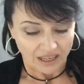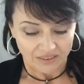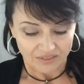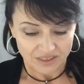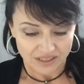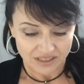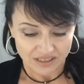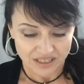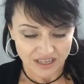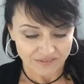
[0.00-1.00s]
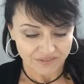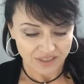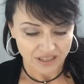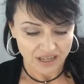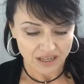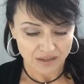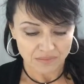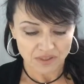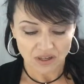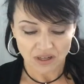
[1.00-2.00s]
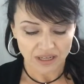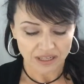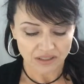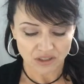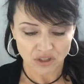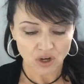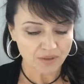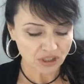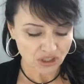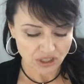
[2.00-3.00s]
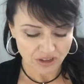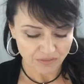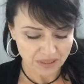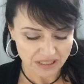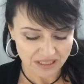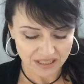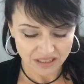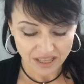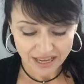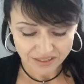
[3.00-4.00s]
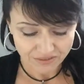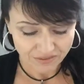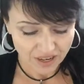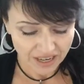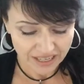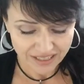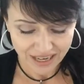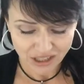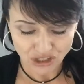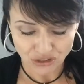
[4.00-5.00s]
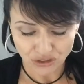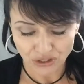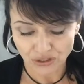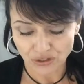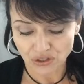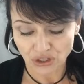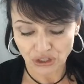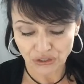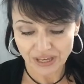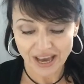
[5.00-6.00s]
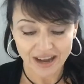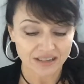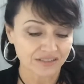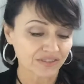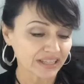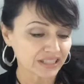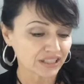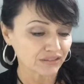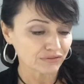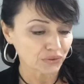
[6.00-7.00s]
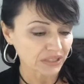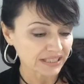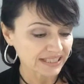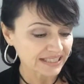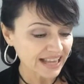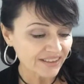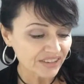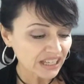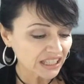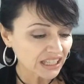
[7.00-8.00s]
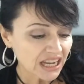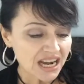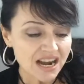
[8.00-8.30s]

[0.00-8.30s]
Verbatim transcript: And the stuff that comes on, so much stuff being declassified, National Security Act of 1947,